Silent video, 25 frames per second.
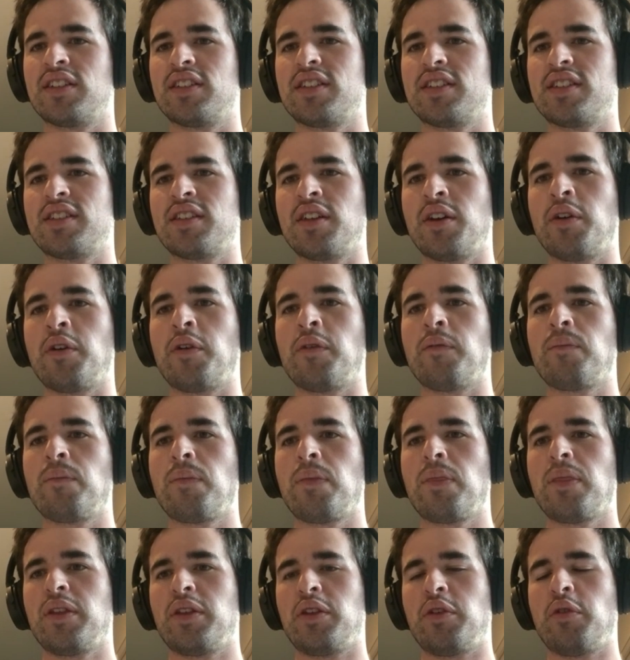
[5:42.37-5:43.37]
So
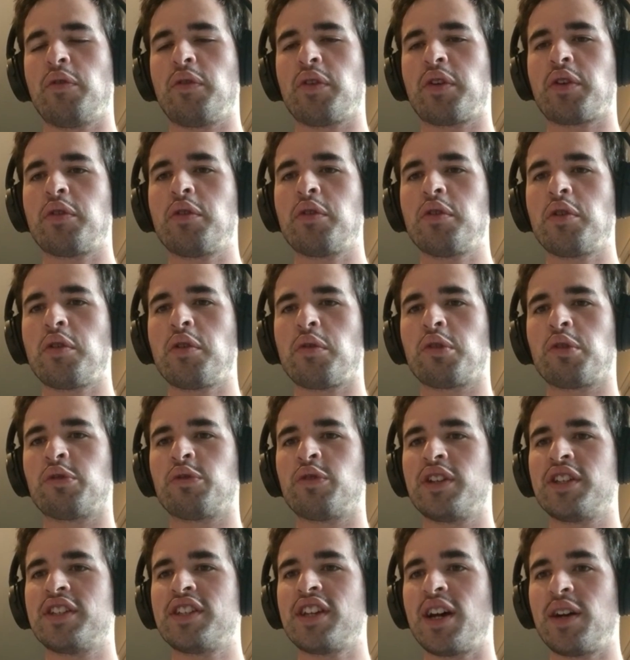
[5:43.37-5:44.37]
your recruiter will
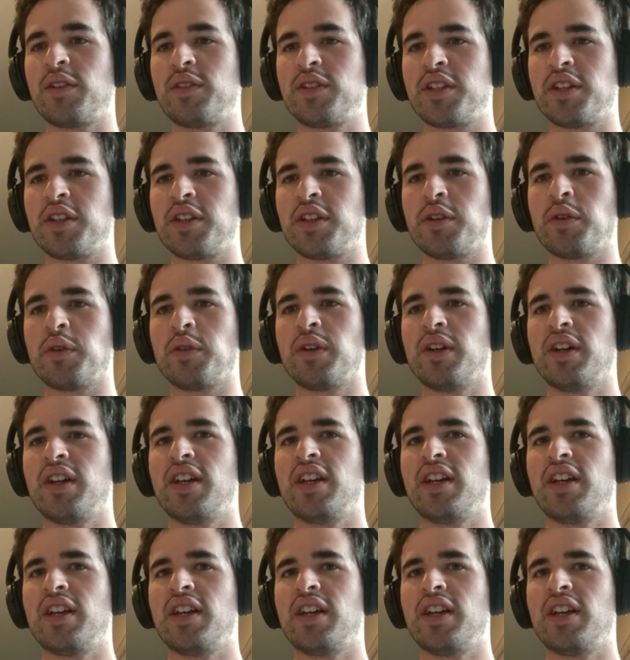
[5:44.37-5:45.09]
reach out to you